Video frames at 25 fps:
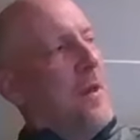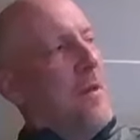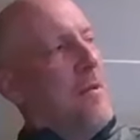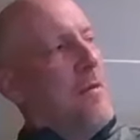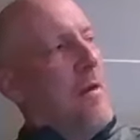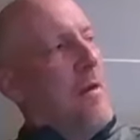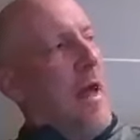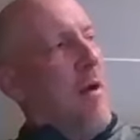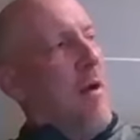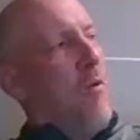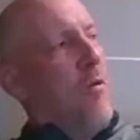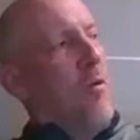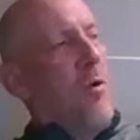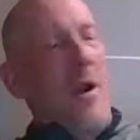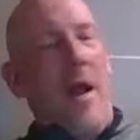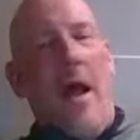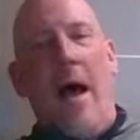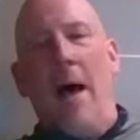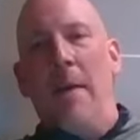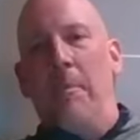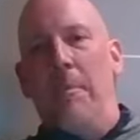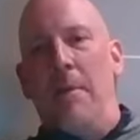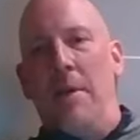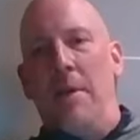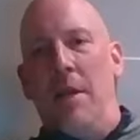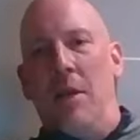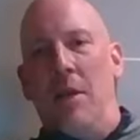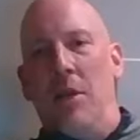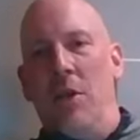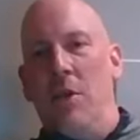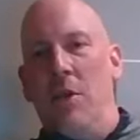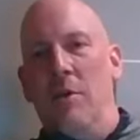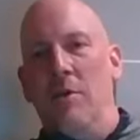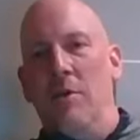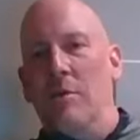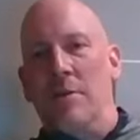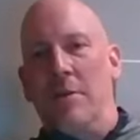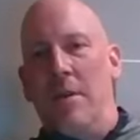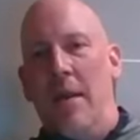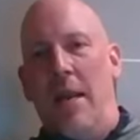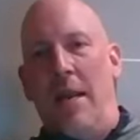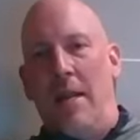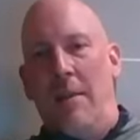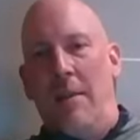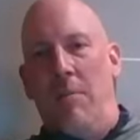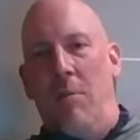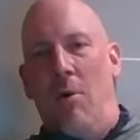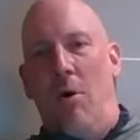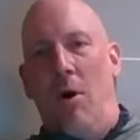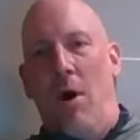that were not being used
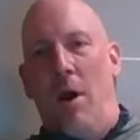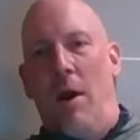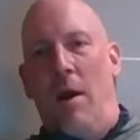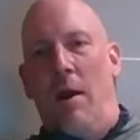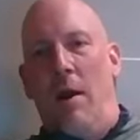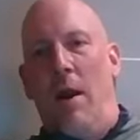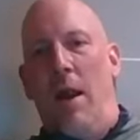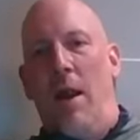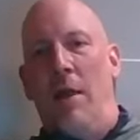anymore.